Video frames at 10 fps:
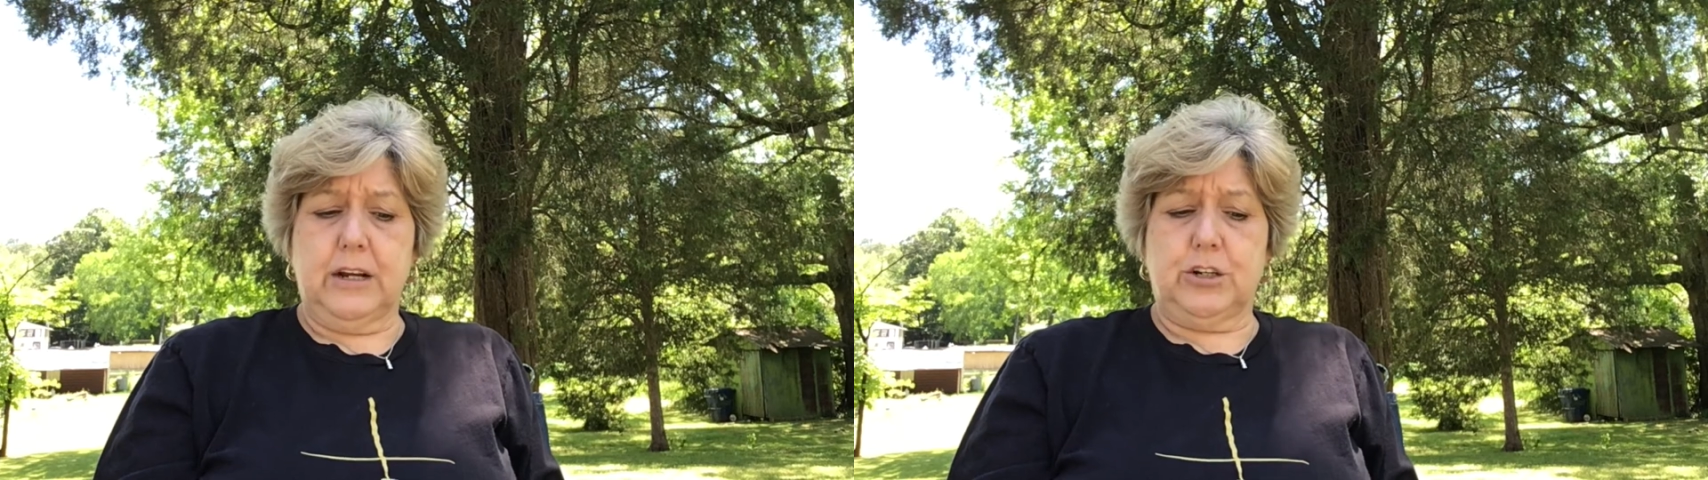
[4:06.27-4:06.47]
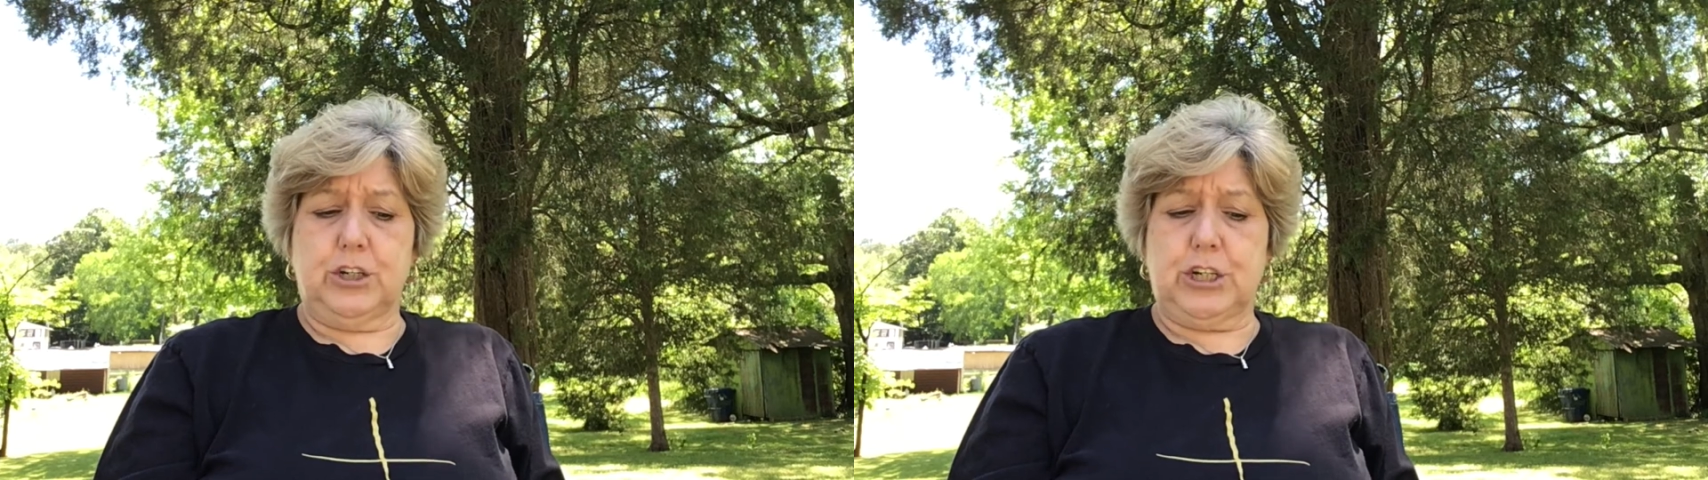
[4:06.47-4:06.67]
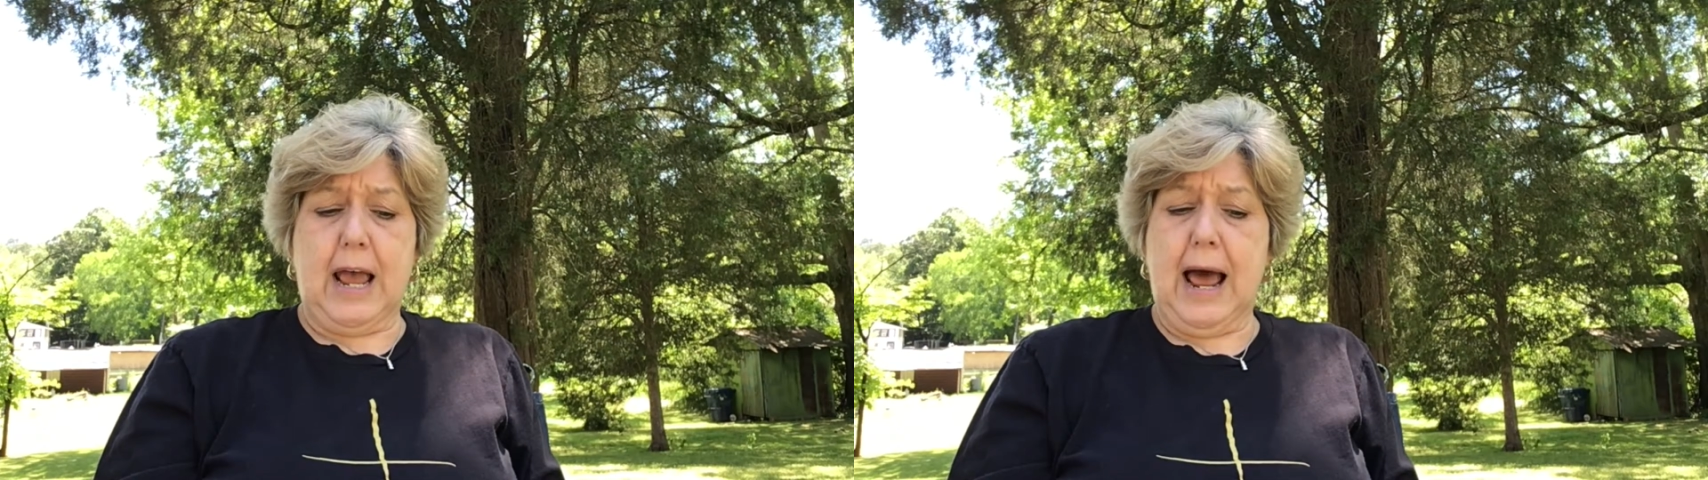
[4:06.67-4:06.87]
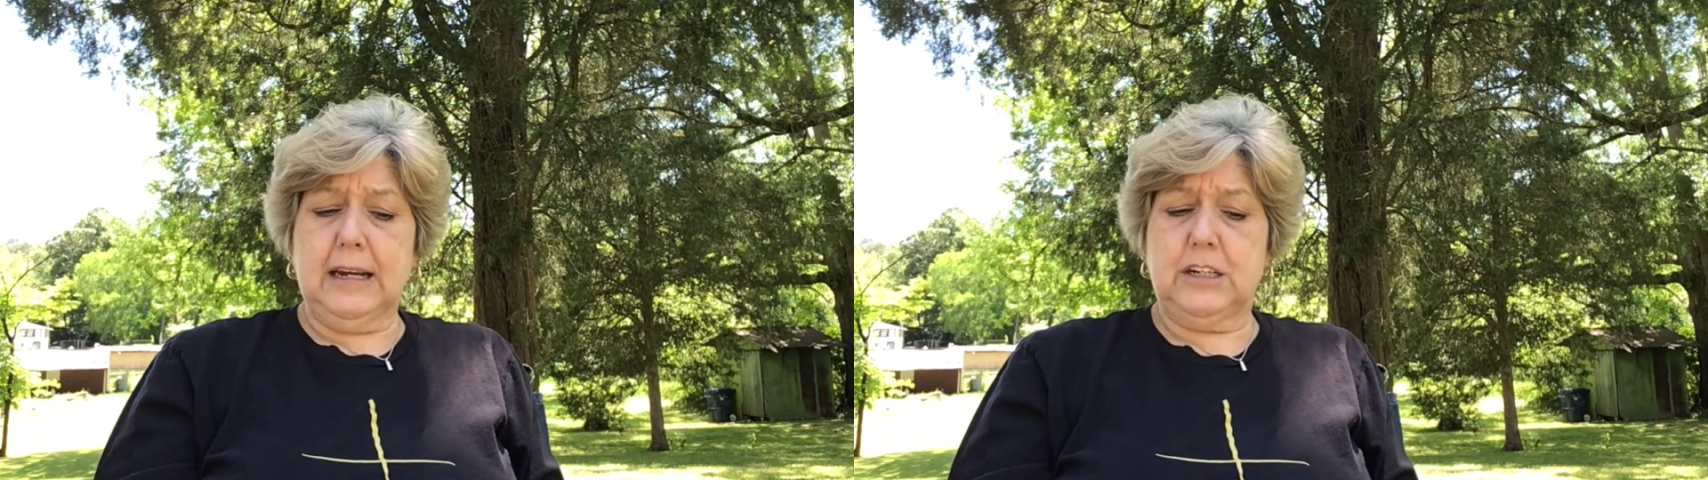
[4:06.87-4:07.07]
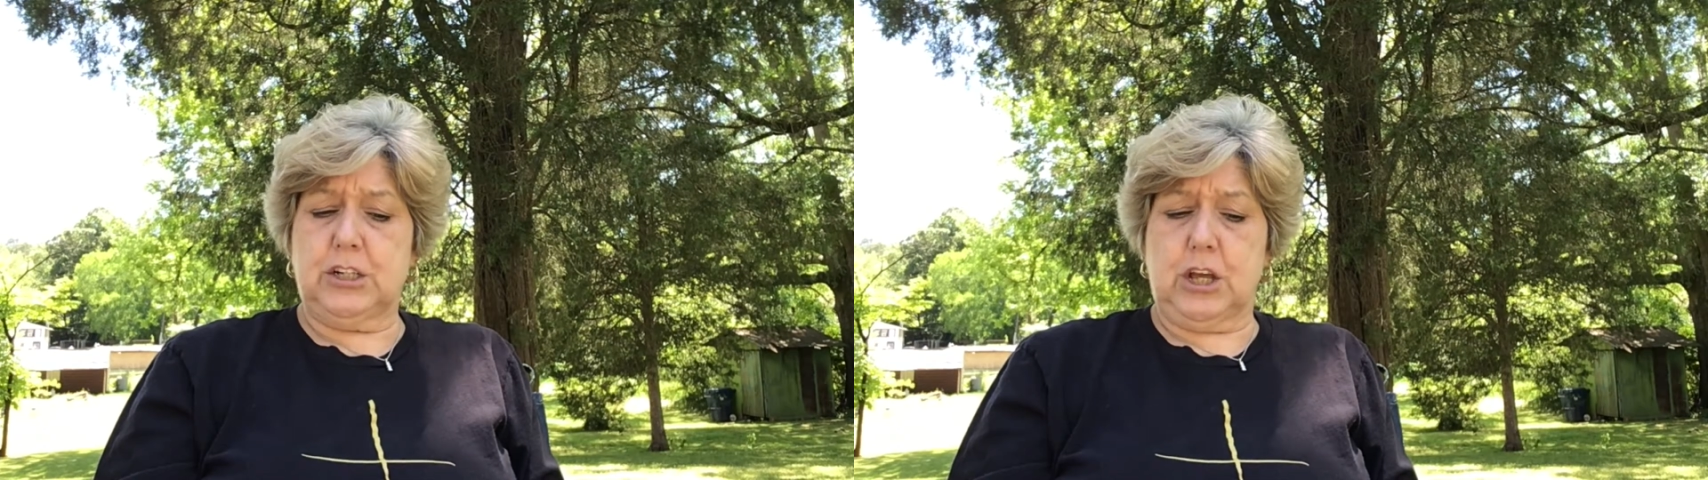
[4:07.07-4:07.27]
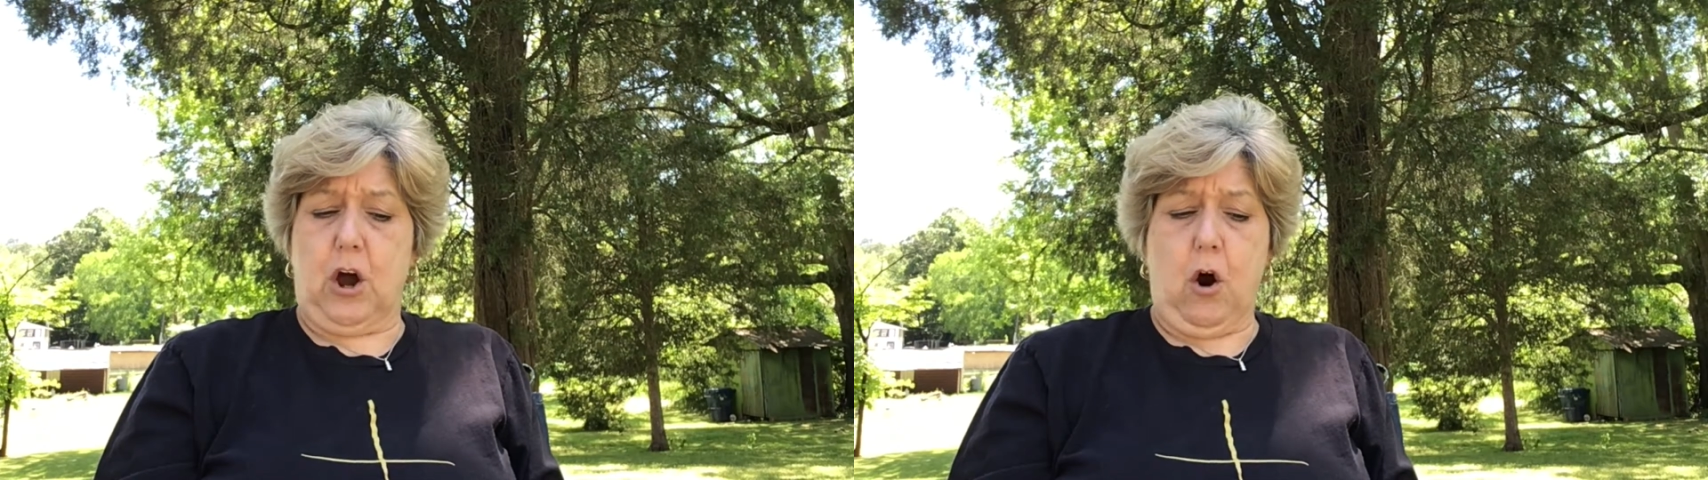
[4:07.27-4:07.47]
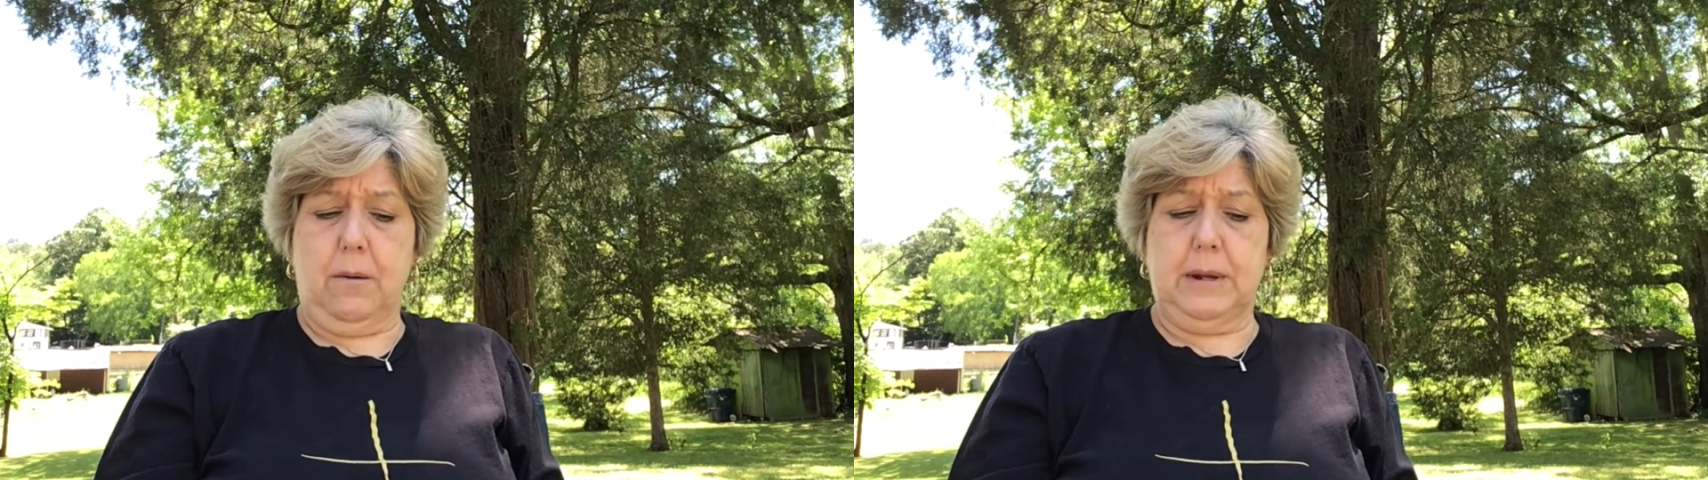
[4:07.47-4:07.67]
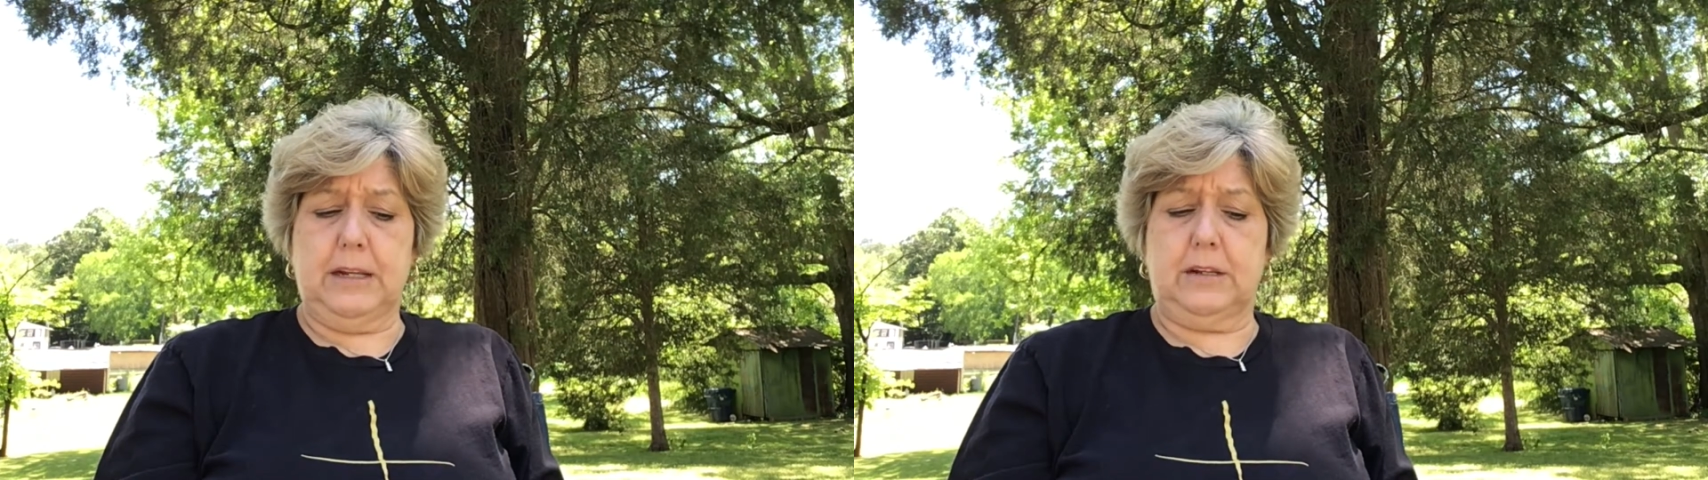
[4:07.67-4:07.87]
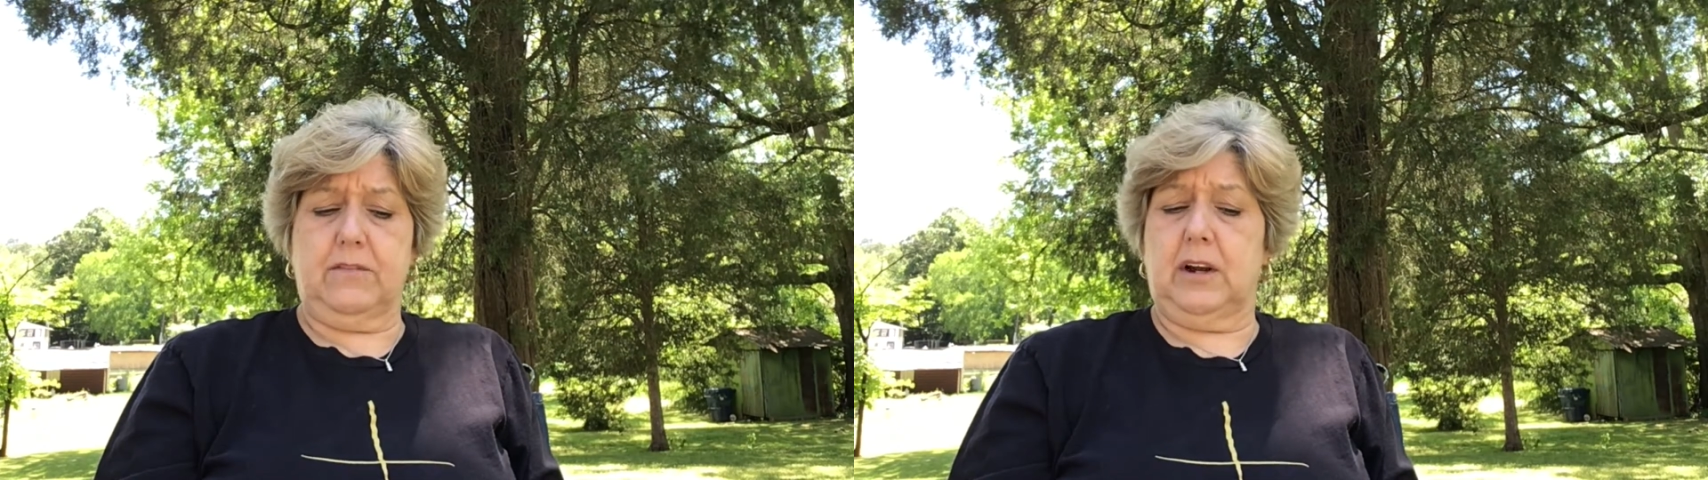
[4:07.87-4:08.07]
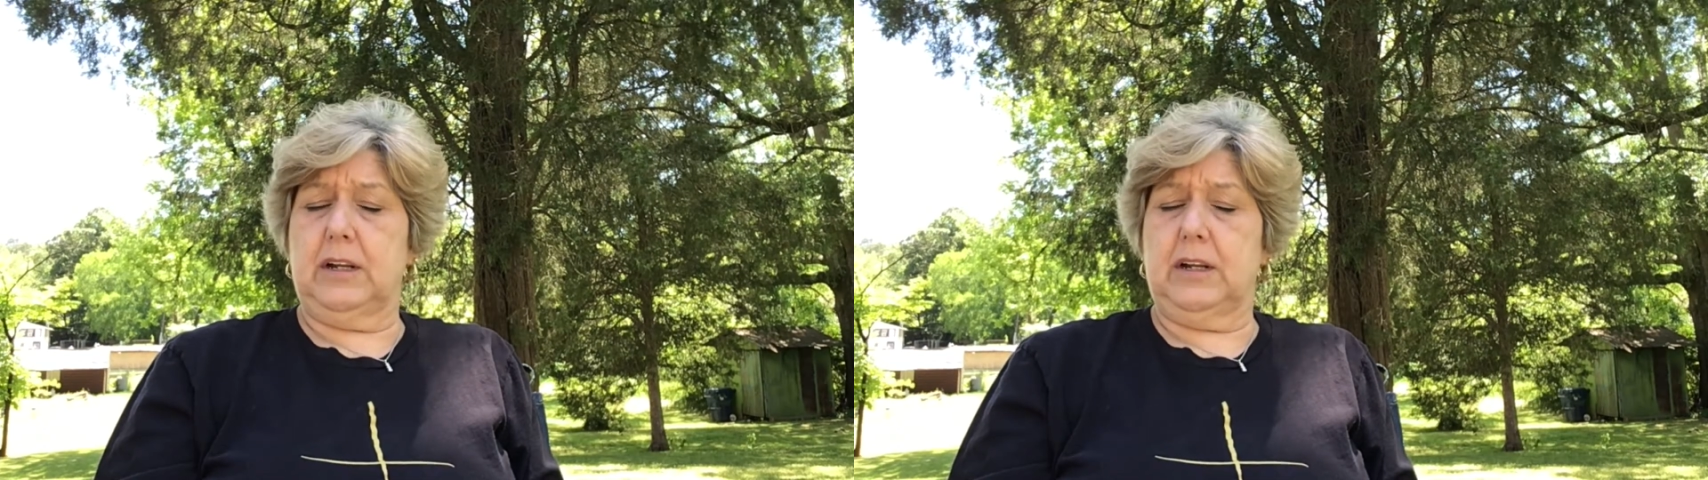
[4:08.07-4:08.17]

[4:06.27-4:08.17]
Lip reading: to challenge the armies of the